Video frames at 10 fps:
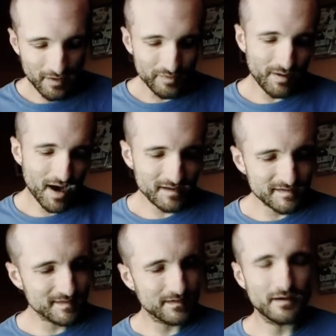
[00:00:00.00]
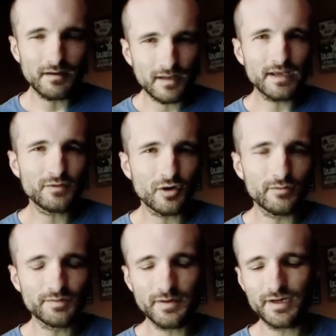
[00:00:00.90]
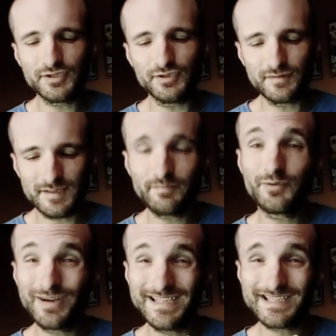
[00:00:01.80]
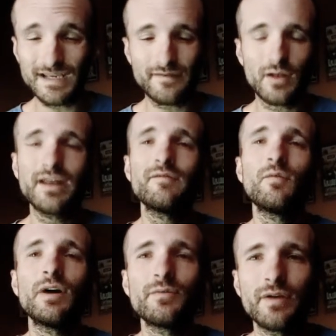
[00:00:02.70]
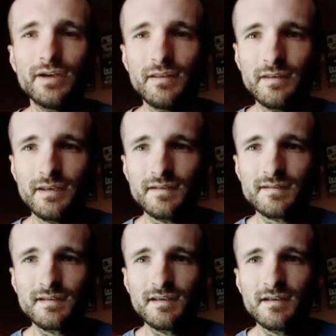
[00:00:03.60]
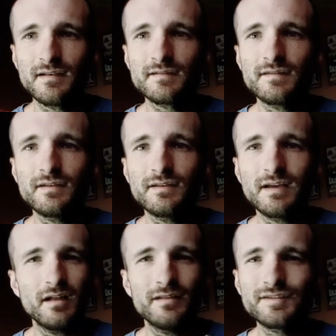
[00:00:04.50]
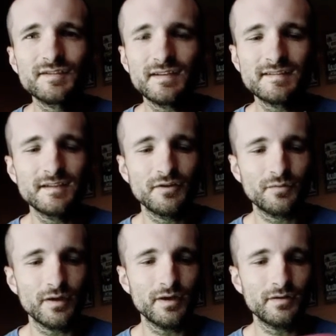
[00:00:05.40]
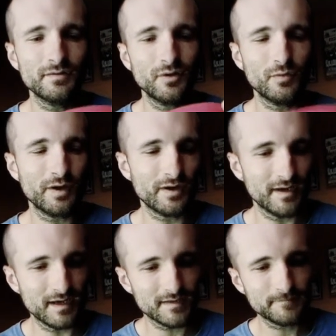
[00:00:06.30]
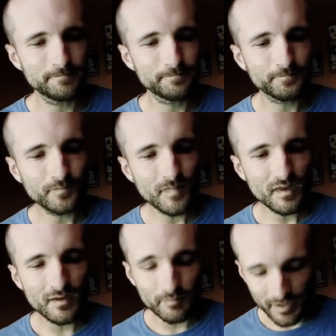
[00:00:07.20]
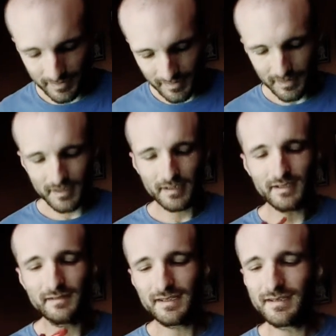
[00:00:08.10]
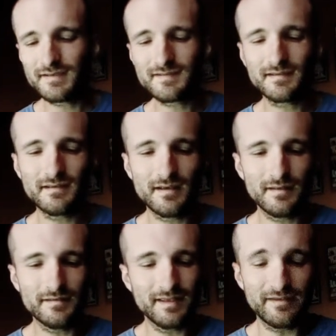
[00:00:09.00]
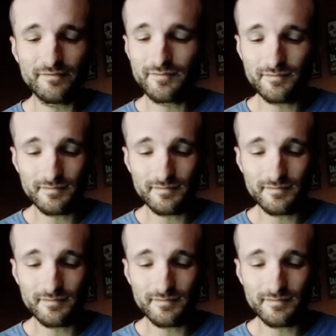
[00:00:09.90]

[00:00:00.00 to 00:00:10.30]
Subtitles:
out of the box, like a normal pair of shoes, they're pretty stiff. I only have one run in these, so you can tell, just a single run, no wear yet. But in these, they